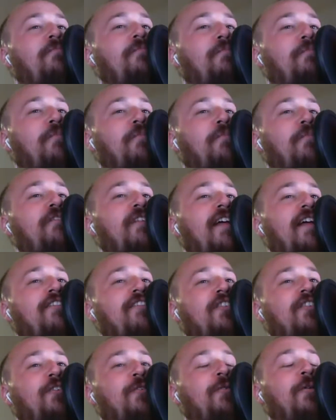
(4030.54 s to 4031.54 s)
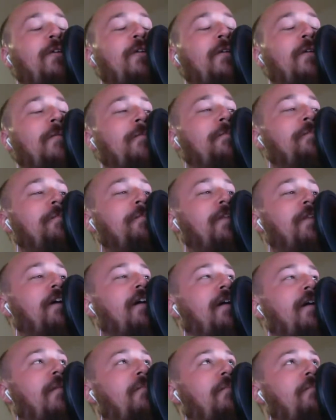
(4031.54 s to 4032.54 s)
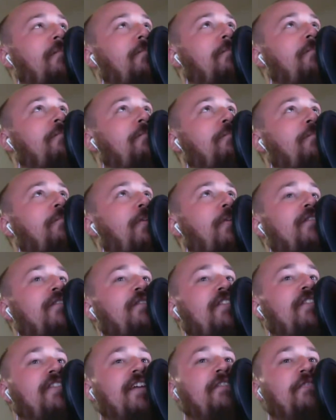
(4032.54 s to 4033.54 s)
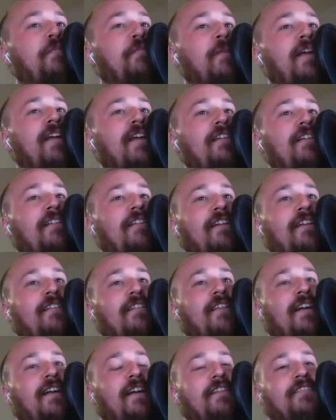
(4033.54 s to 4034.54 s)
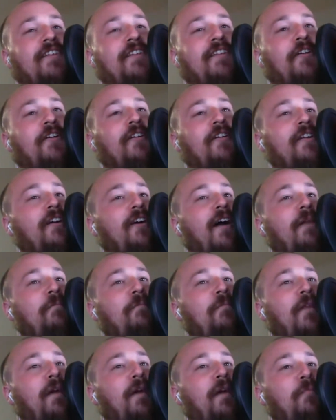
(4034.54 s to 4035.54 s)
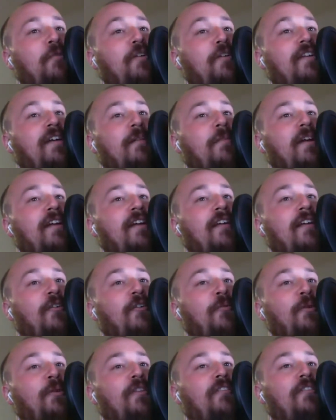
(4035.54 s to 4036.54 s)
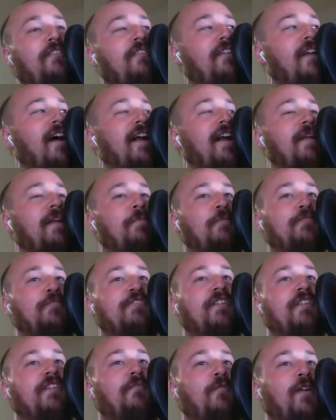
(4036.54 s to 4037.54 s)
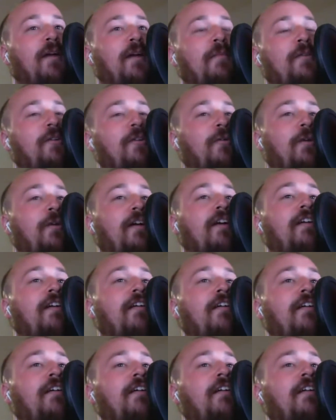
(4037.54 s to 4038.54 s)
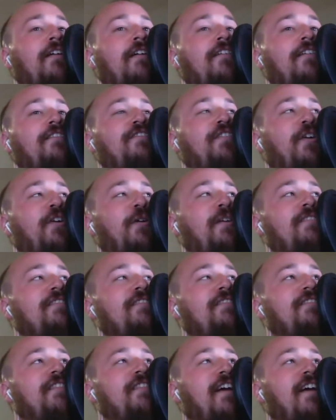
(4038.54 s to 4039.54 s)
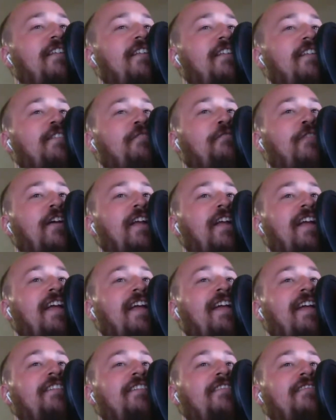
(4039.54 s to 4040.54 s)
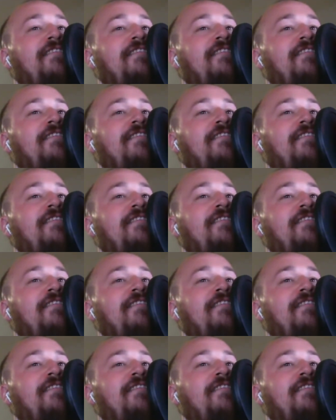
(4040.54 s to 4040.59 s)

part of that too. Part of the thing for me, like I said earlier, I'm really a beginner with 90% of what I'm doing. So it's kind of this funny